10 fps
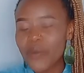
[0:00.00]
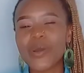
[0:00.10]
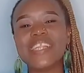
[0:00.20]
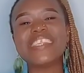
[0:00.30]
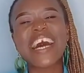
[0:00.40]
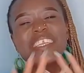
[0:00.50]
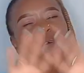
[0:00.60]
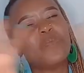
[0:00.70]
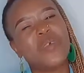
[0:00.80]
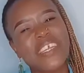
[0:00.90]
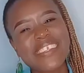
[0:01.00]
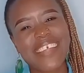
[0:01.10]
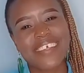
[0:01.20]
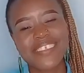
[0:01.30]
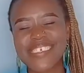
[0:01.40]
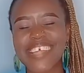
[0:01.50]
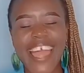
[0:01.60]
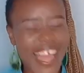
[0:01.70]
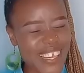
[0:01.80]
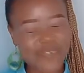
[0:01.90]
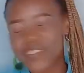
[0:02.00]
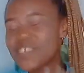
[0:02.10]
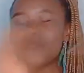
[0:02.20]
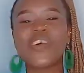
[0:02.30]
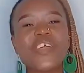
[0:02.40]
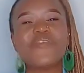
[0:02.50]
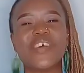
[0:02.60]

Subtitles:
Well, that brings us to the end of this very,